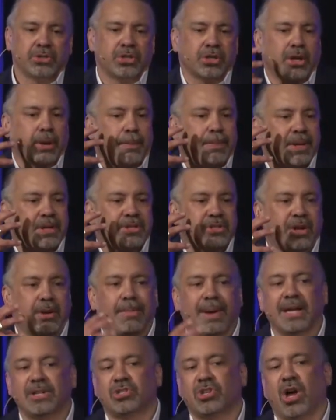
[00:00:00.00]
took a picture
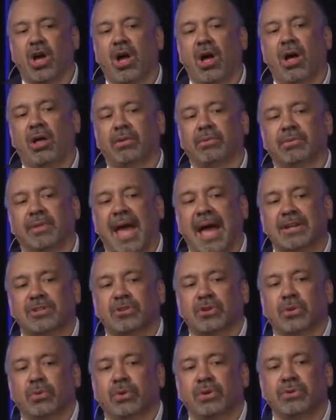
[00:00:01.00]
of my jaw,
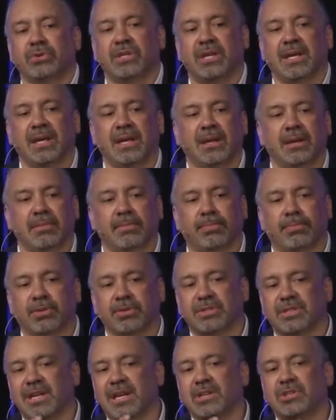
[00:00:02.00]
natural routine
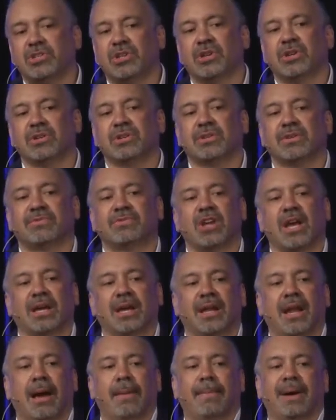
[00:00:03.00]
procedures,
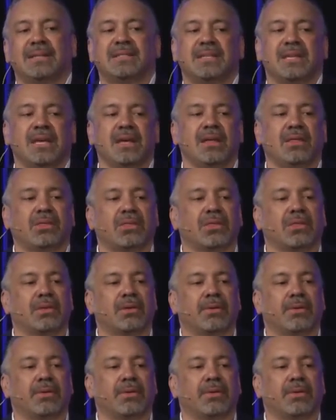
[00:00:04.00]
checking out my teeth,